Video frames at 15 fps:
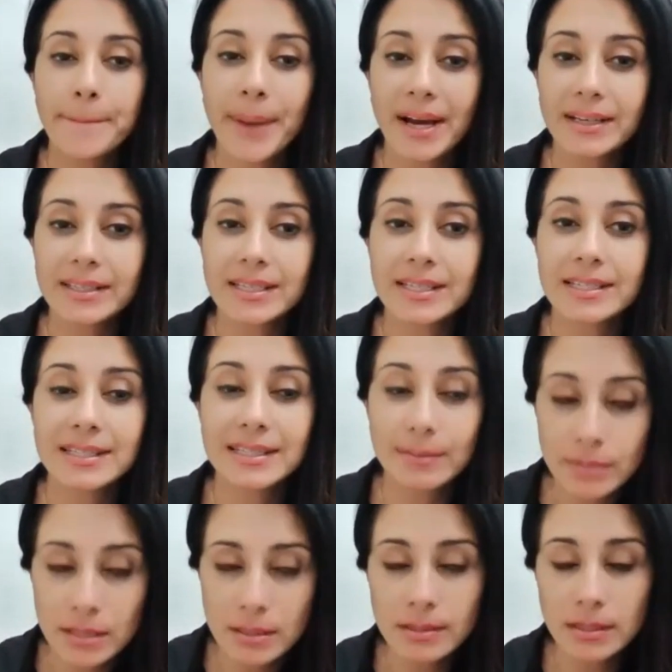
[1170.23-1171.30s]
But
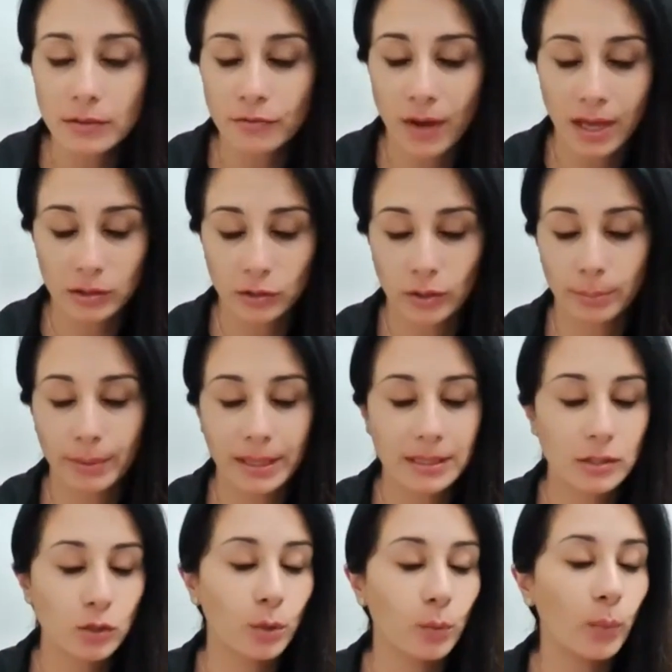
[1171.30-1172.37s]
symptoms of Vata
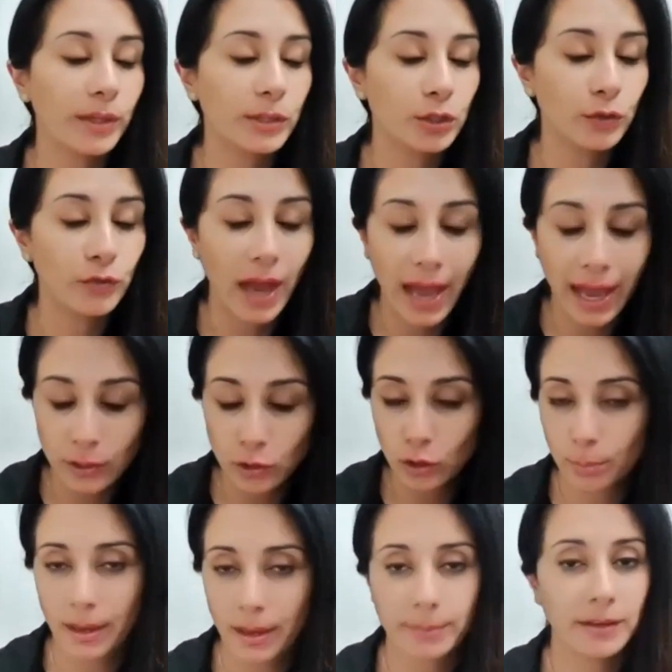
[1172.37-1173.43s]
imbalance, so once you've had
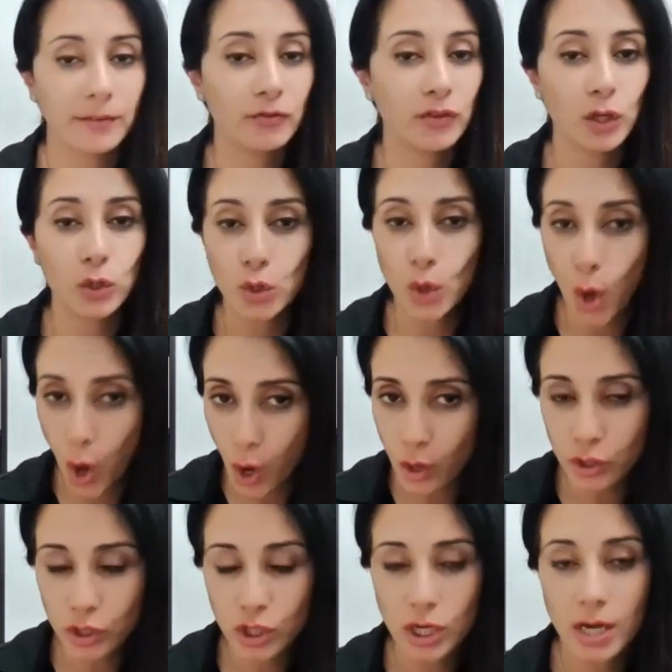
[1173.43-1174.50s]
your baby, if they're
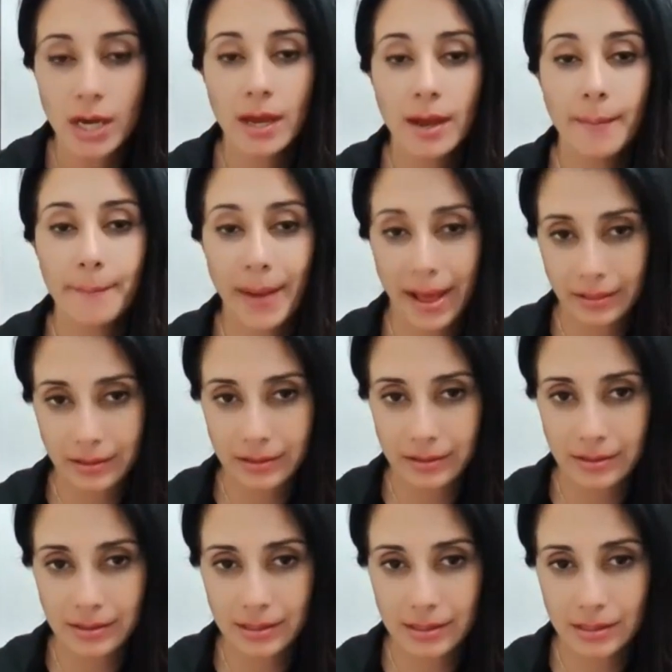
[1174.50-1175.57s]
not
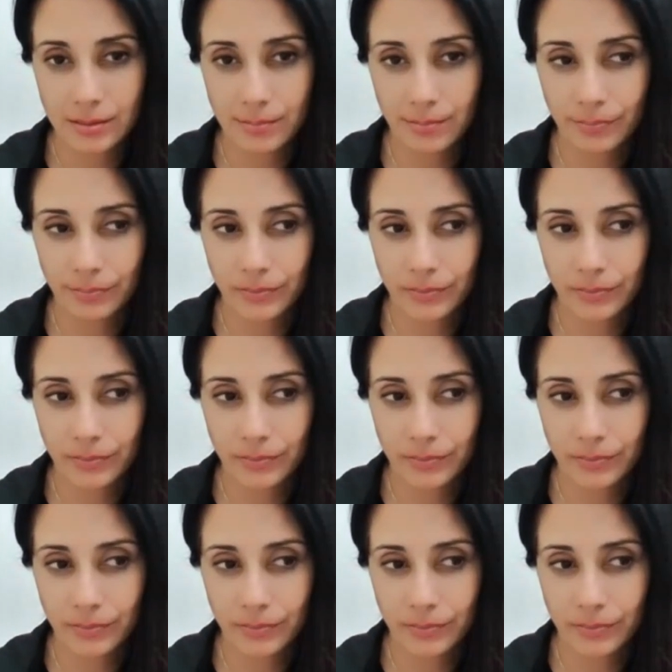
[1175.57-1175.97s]
balanced,